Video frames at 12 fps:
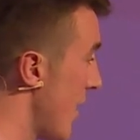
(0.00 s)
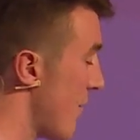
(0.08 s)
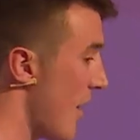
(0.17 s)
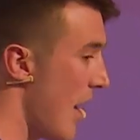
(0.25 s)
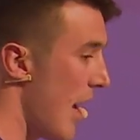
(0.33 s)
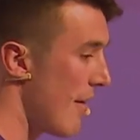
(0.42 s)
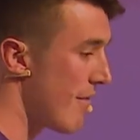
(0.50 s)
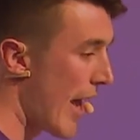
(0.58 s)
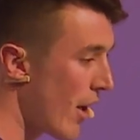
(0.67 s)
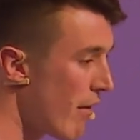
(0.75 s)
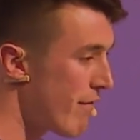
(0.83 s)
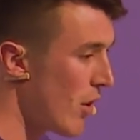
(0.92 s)
if they
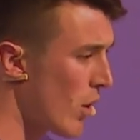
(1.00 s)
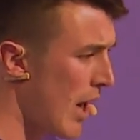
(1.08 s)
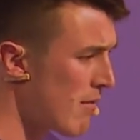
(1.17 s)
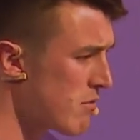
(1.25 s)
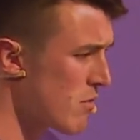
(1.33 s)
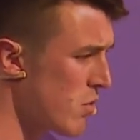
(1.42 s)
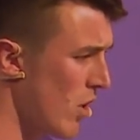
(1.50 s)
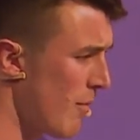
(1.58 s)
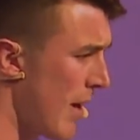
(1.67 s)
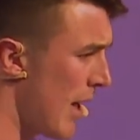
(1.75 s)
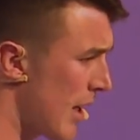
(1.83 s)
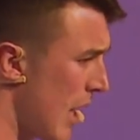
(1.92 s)
don't feel comfortable talking
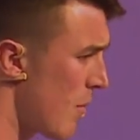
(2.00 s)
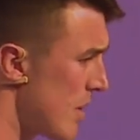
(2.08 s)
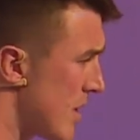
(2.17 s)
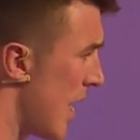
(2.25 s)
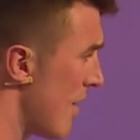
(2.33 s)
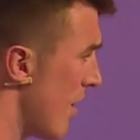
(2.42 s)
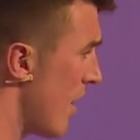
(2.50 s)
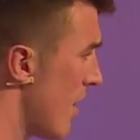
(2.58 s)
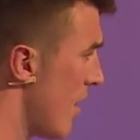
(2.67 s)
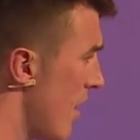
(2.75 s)
about KiwiSaver